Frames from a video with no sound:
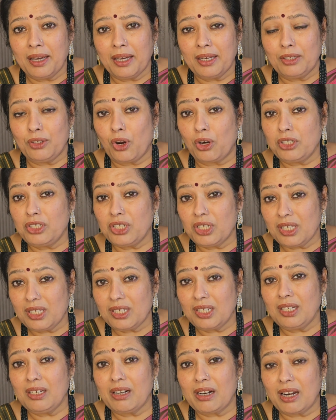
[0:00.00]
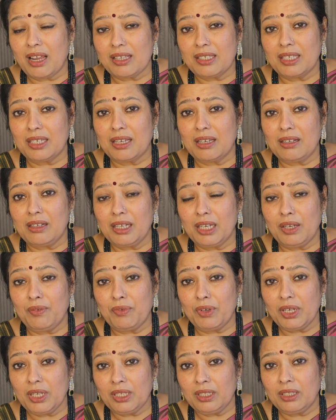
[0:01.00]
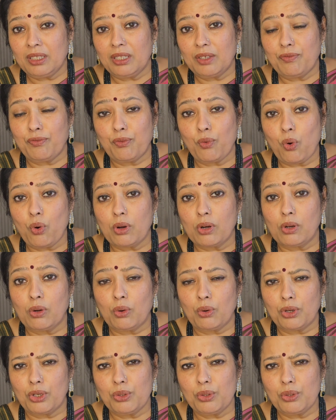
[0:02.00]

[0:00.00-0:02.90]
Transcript: not just in classical, even in the folklore.